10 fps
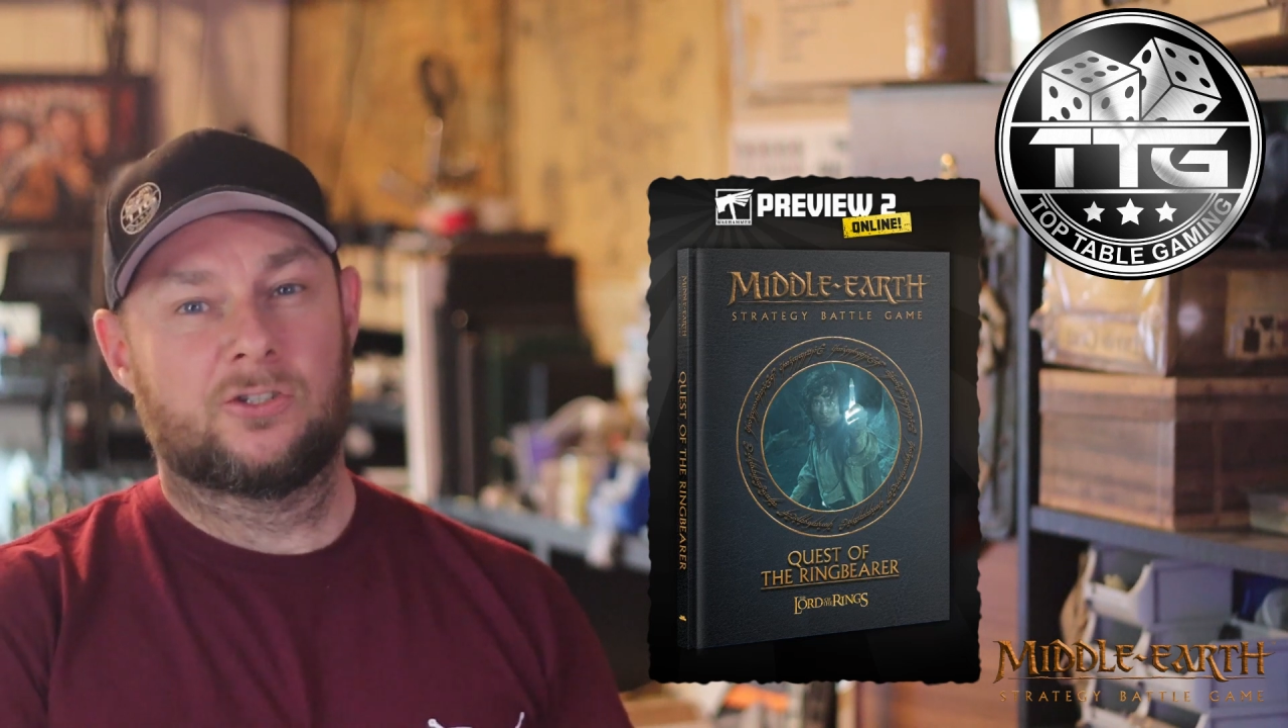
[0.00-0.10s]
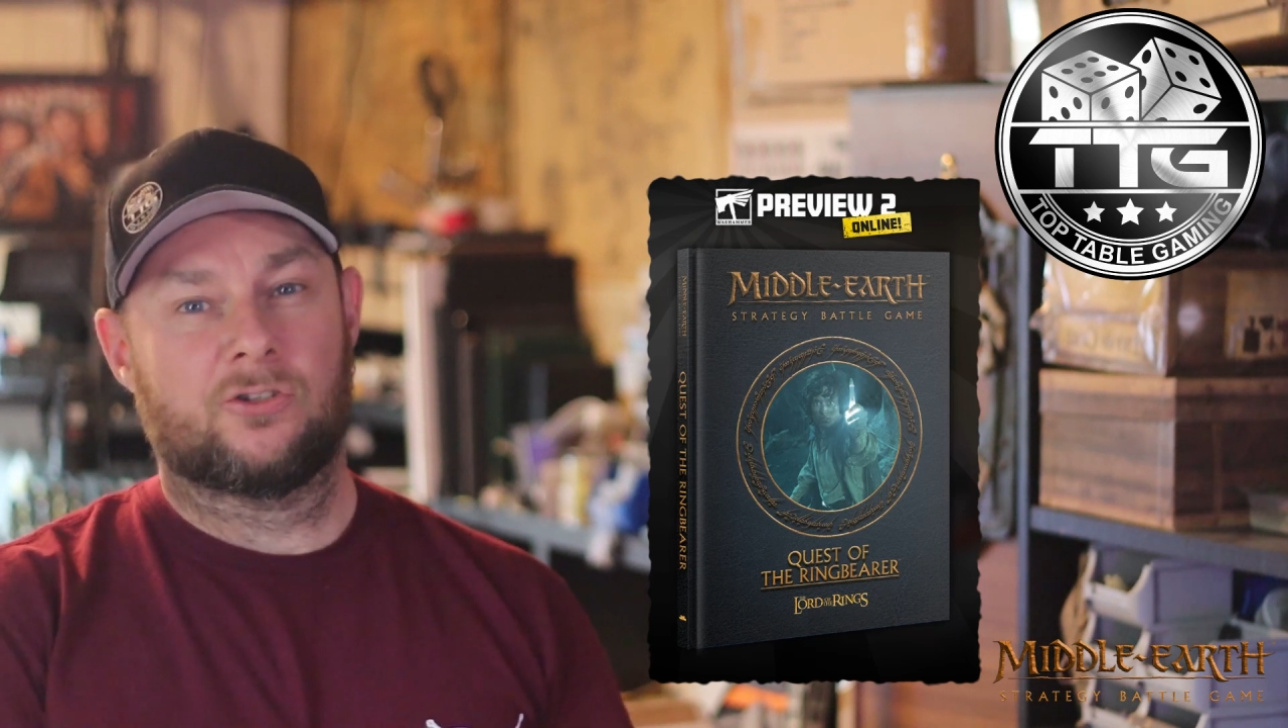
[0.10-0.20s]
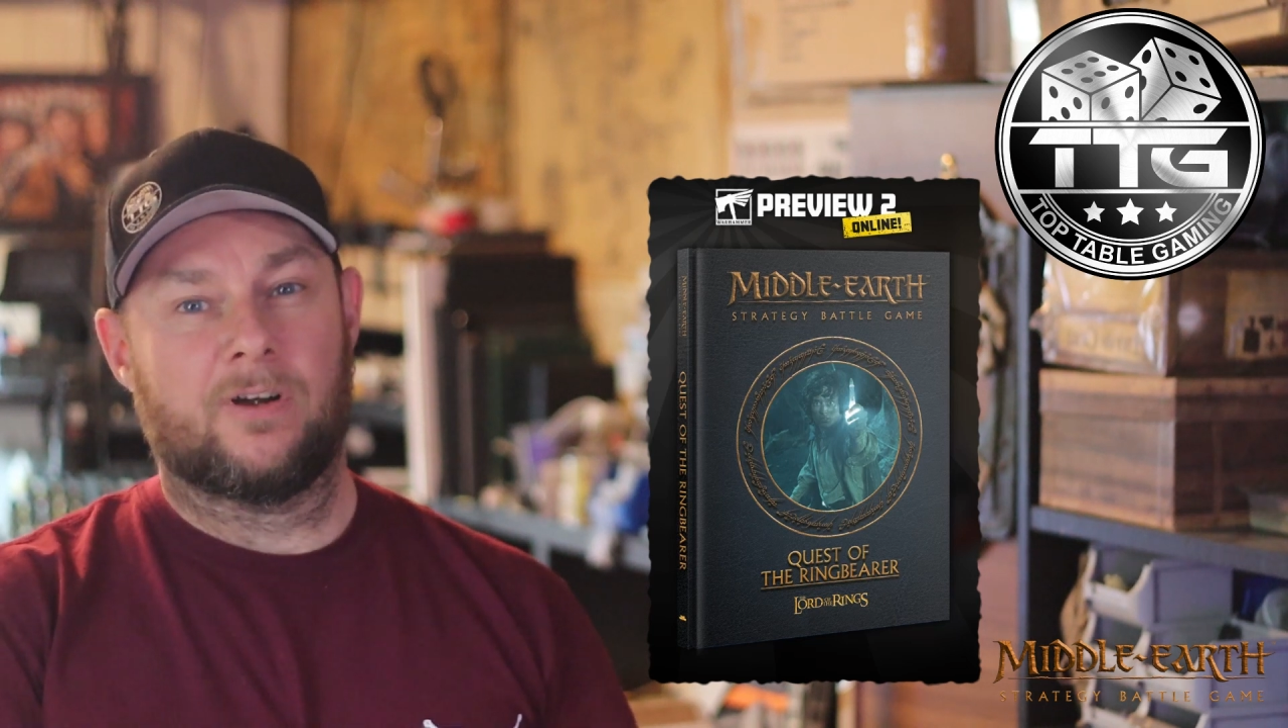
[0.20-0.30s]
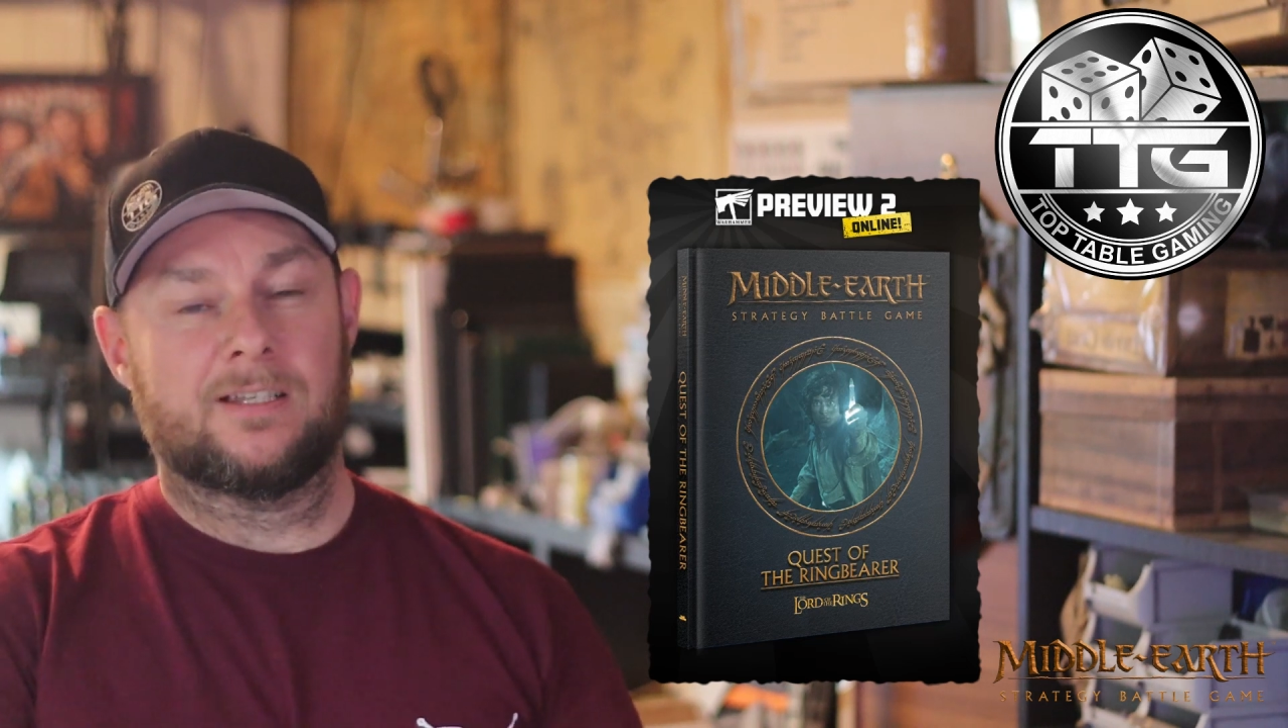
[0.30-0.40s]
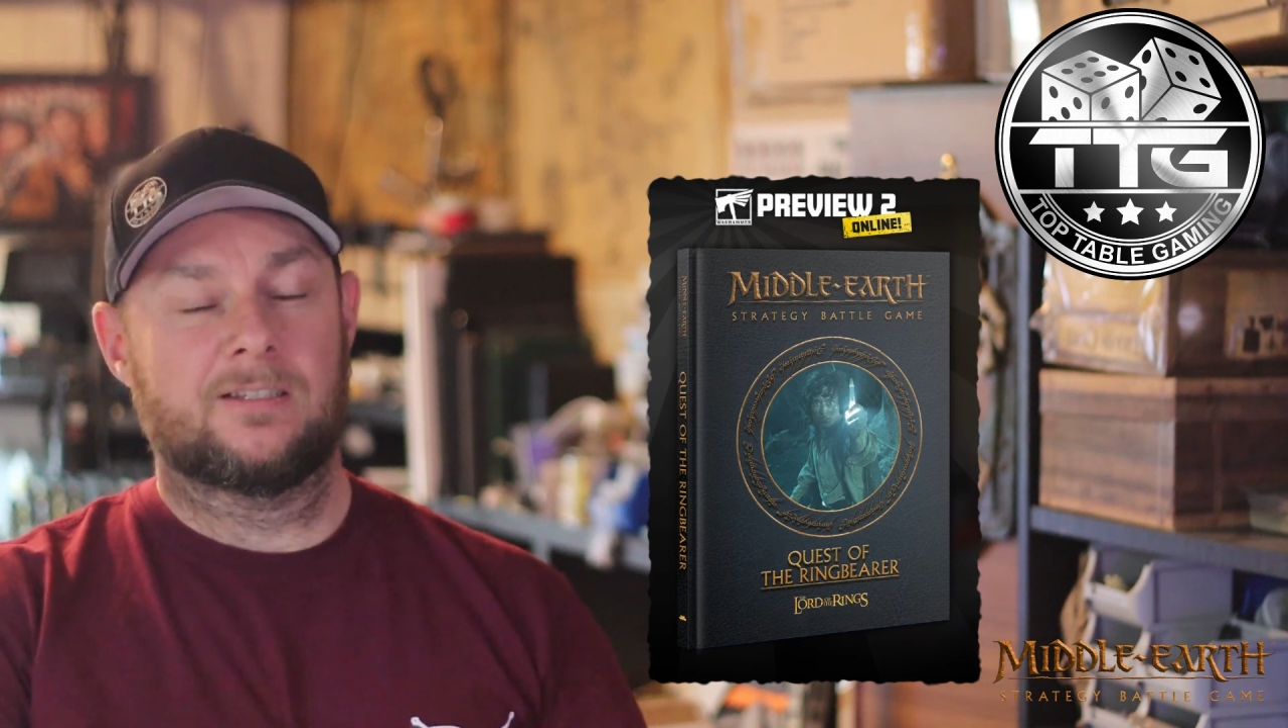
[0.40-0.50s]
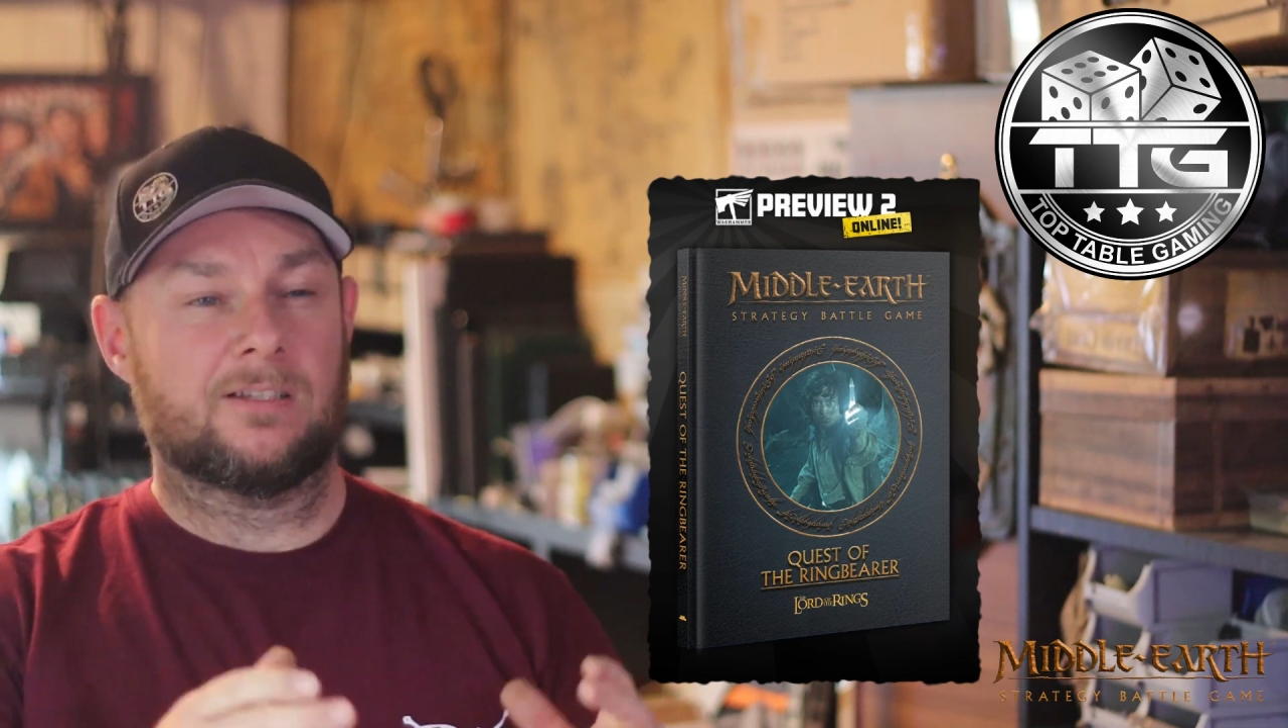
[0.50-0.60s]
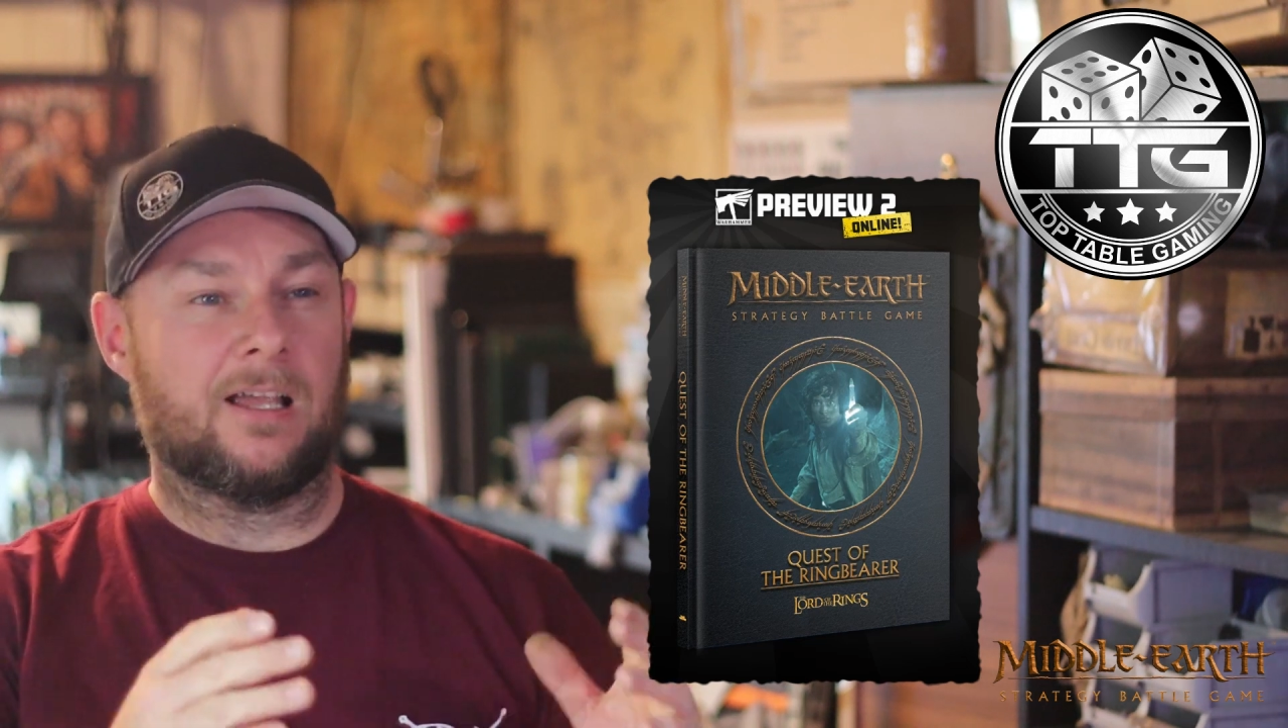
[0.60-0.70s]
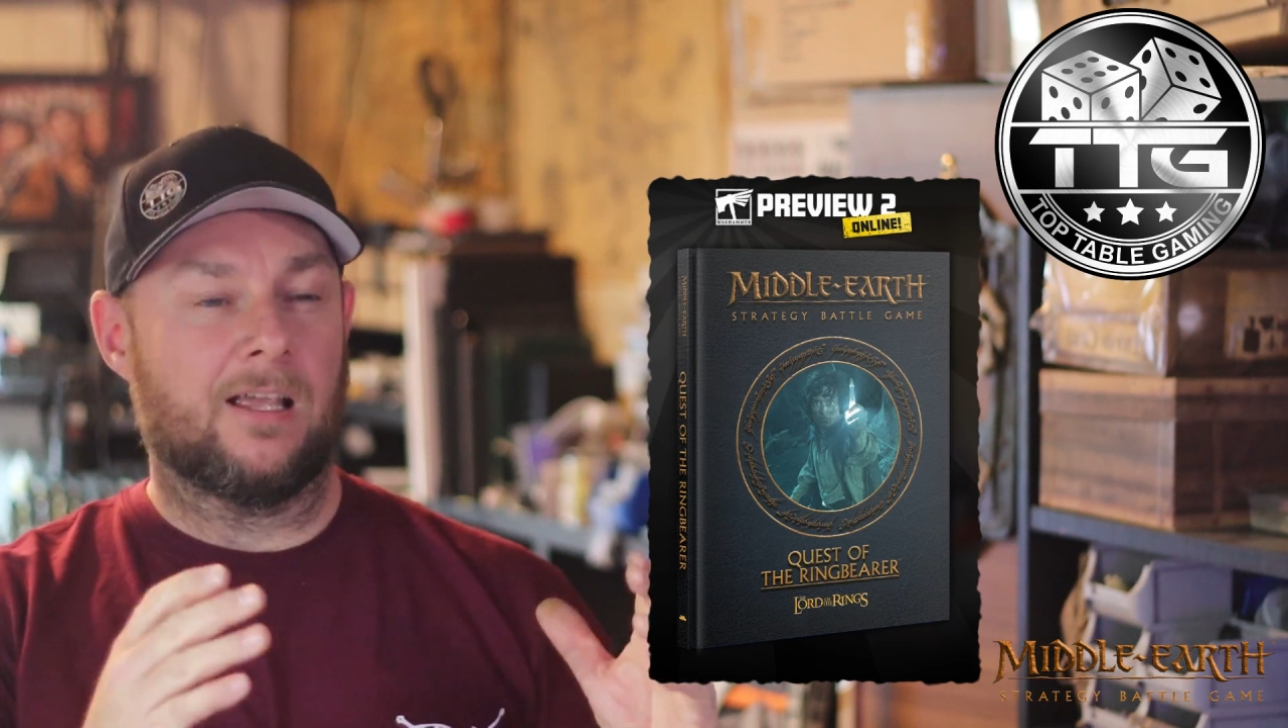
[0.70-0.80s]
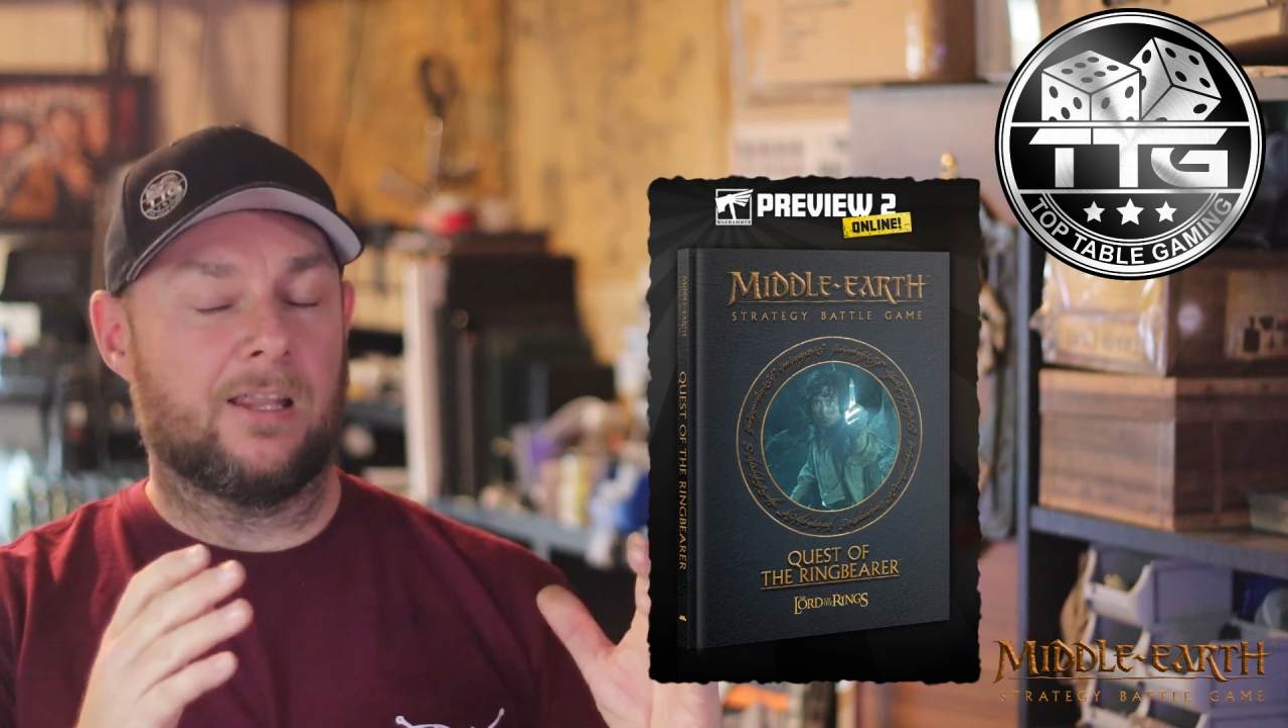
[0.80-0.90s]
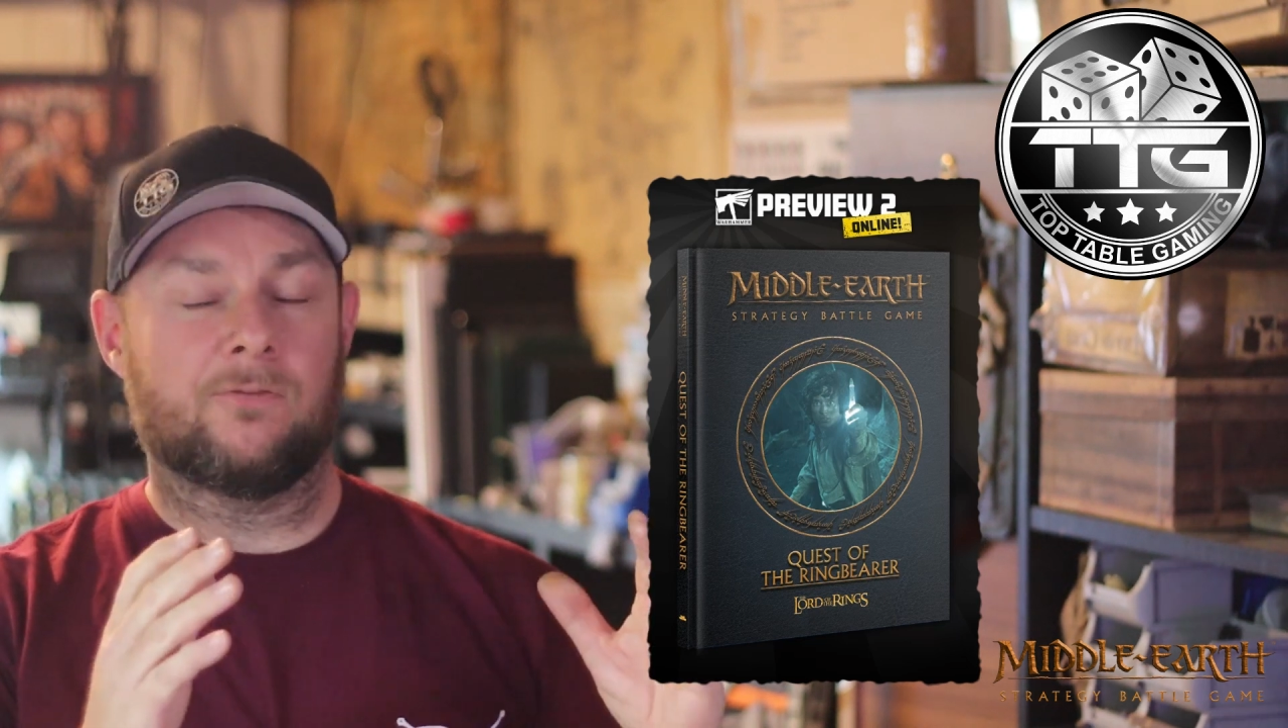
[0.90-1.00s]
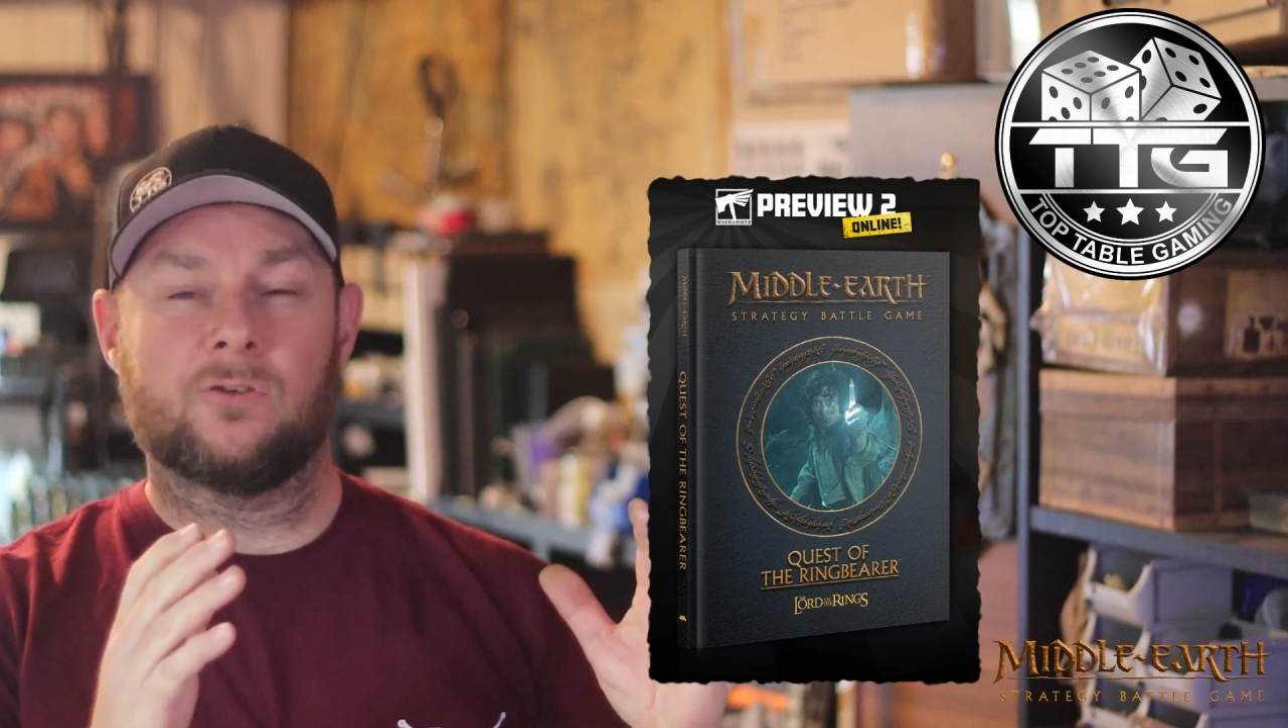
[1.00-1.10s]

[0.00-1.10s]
trace the